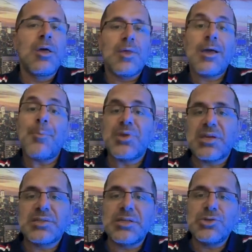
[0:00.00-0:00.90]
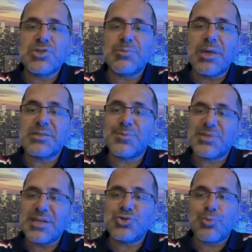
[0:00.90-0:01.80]
The company continues to make
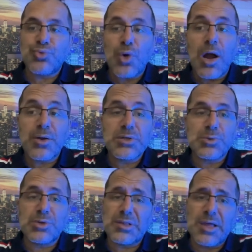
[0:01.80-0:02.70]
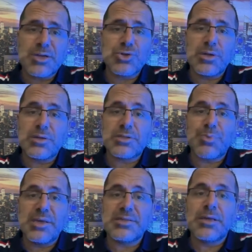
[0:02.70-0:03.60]
substantial progress with electron and
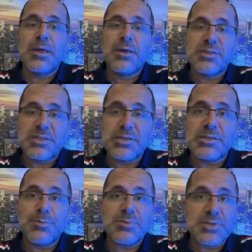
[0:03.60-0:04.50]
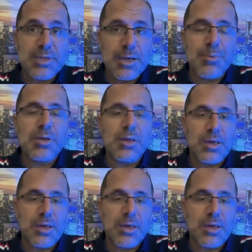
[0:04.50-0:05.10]
space system segment.